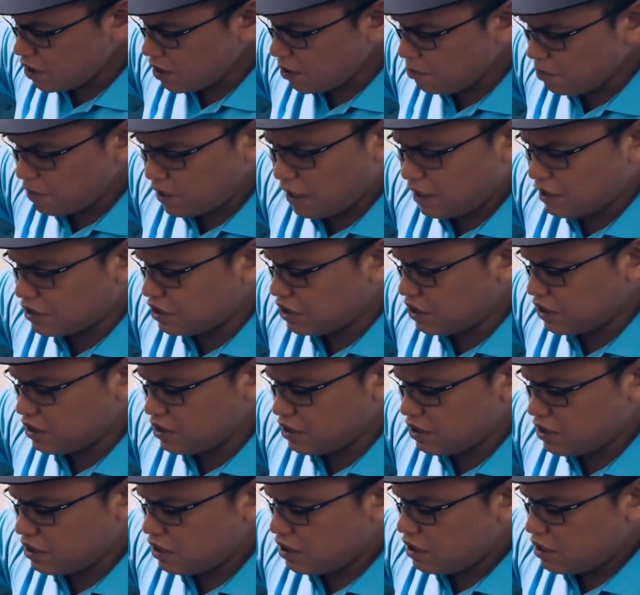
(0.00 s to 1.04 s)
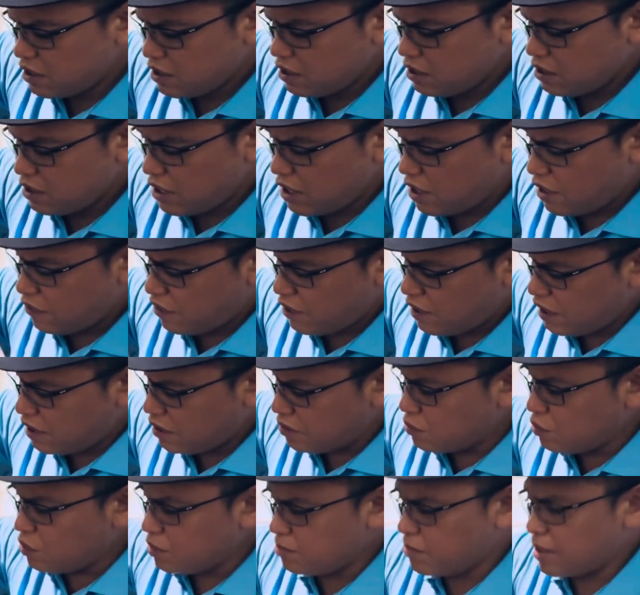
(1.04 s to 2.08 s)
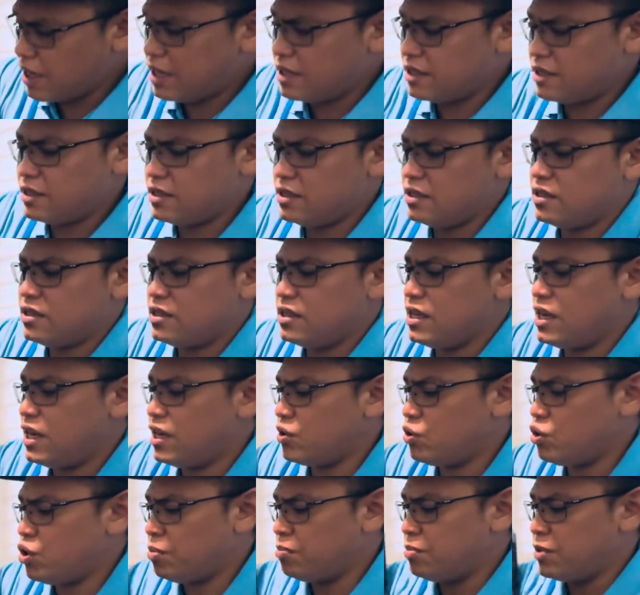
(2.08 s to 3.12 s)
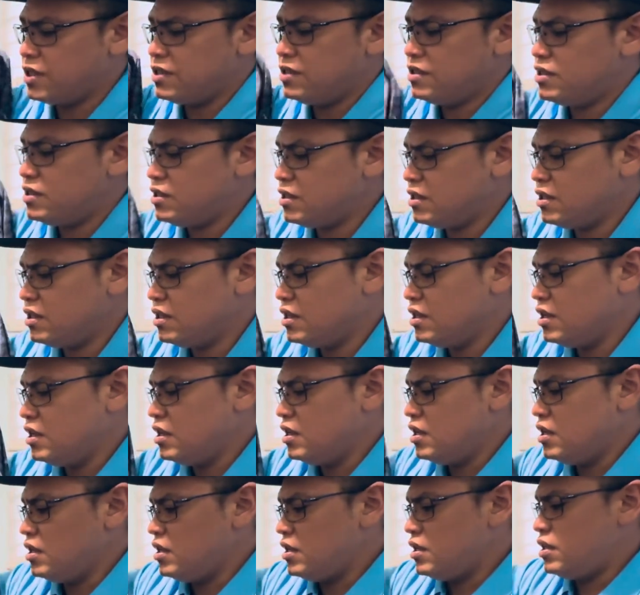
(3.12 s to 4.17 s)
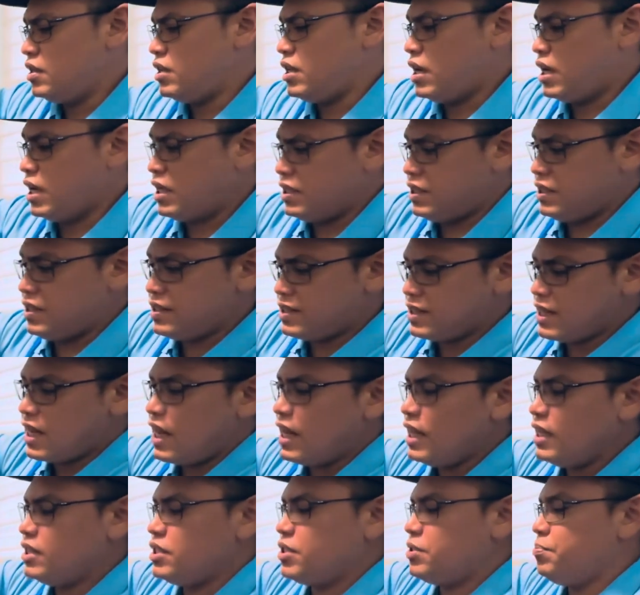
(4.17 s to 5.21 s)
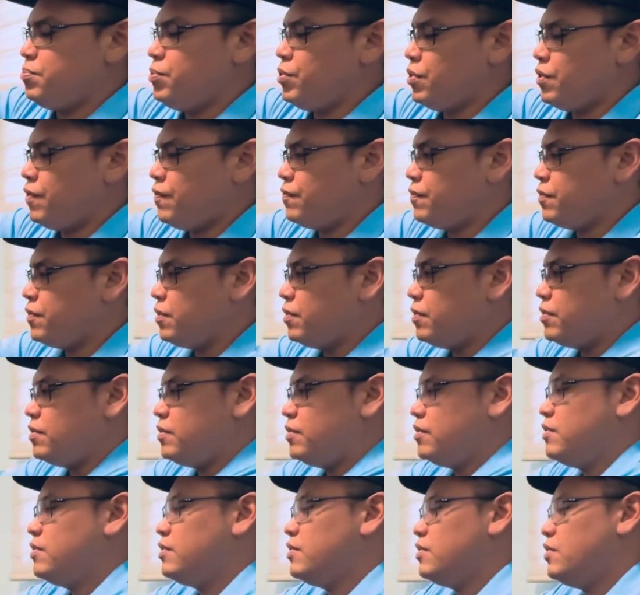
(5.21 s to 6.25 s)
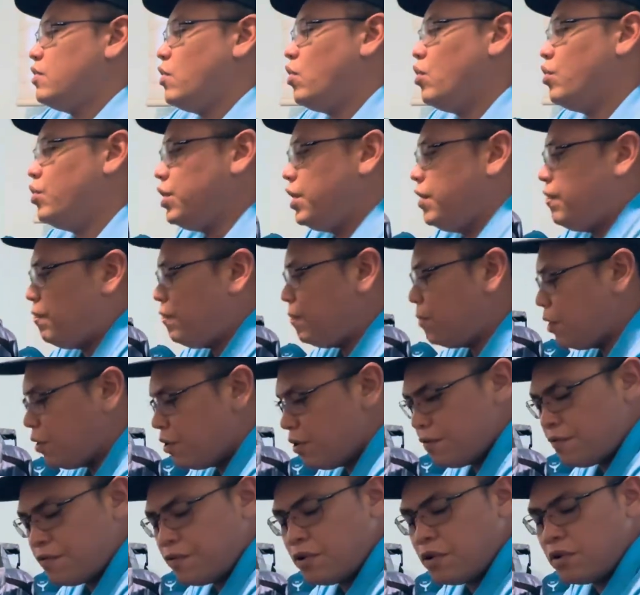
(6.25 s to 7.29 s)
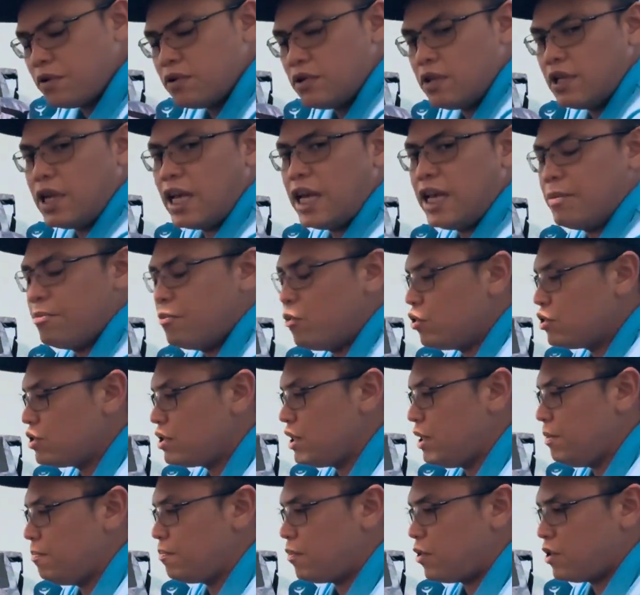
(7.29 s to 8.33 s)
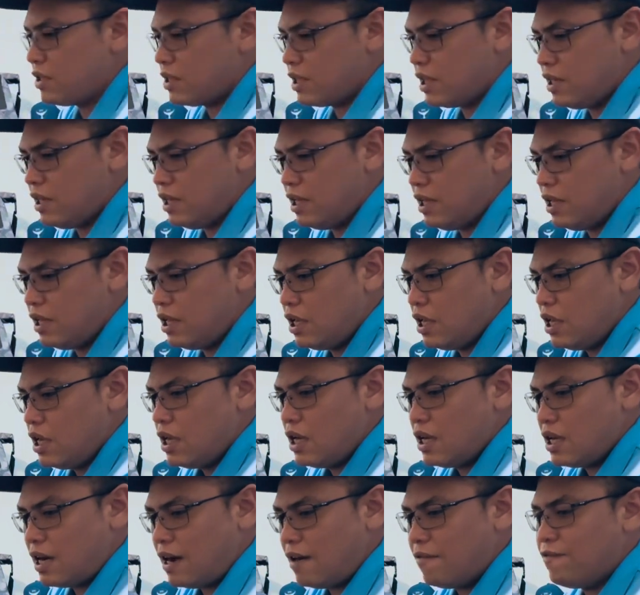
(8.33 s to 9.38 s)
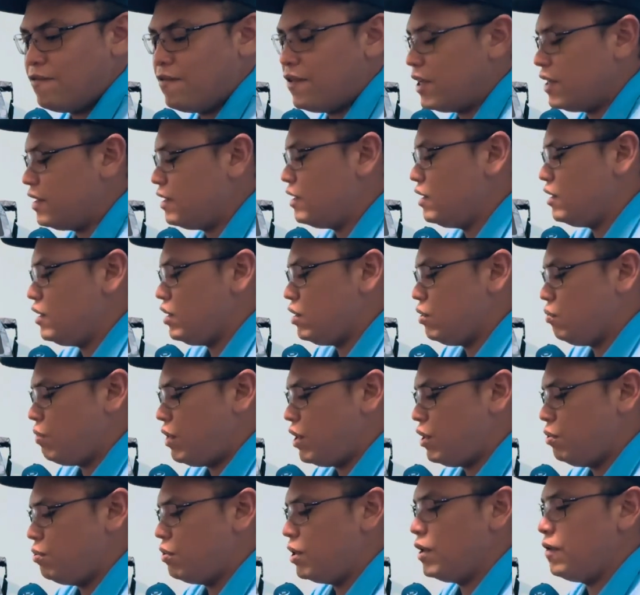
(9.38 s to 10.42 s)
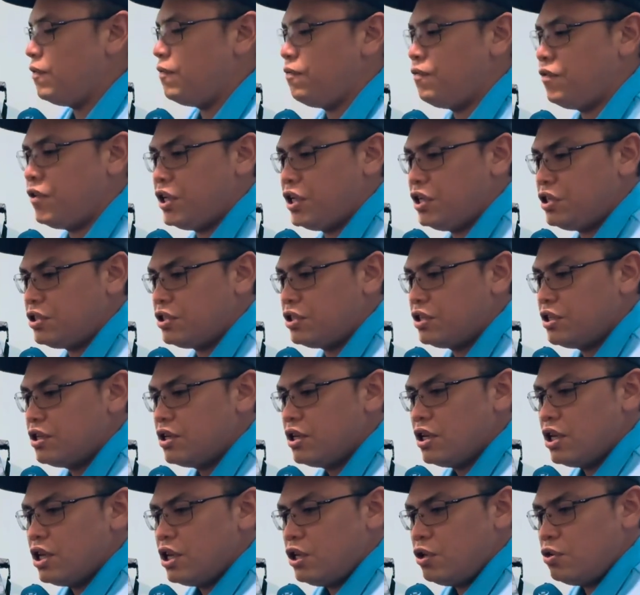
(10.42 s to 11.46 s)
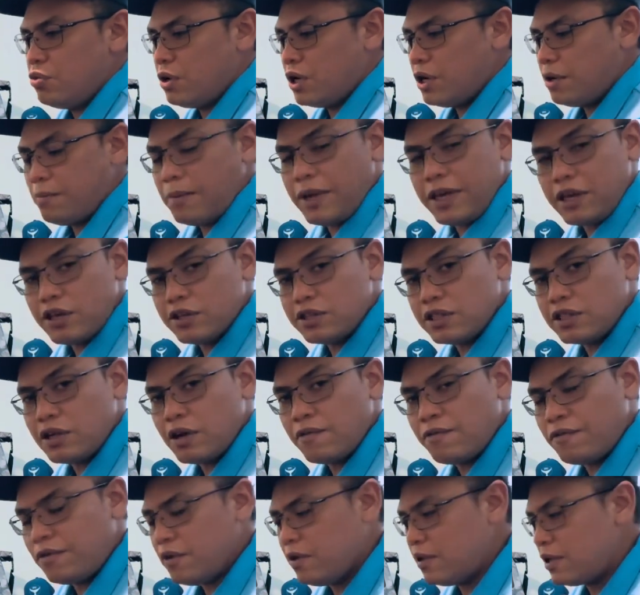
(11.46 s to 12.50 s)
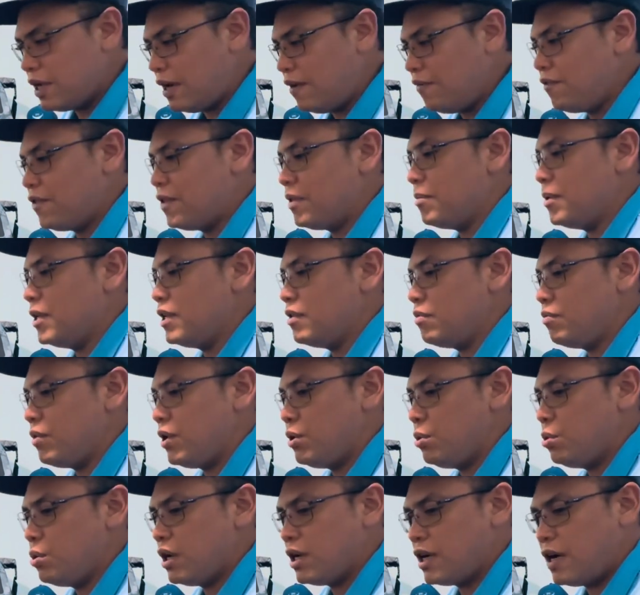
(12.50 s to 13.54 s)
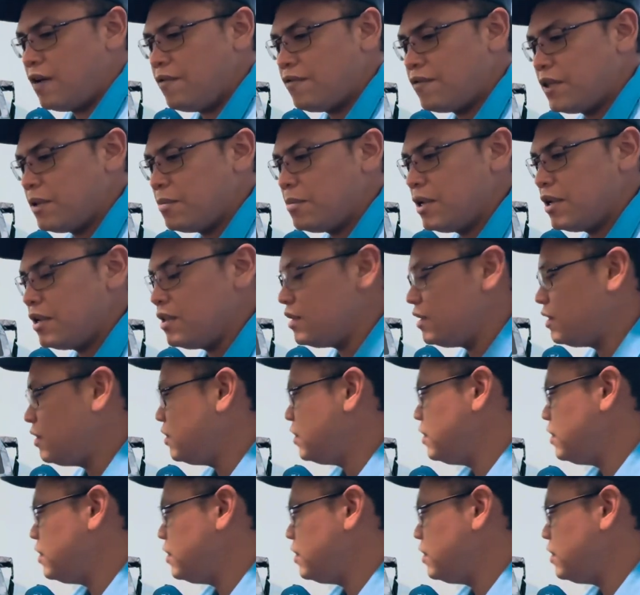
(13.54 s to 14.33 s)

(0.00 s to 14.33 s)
pelagic they are really good man their equipments their design is beautiful, not only beautiful and most importantly, comfort. When you want to fish, you want to make yourself feel comfortable. When you are comfortable,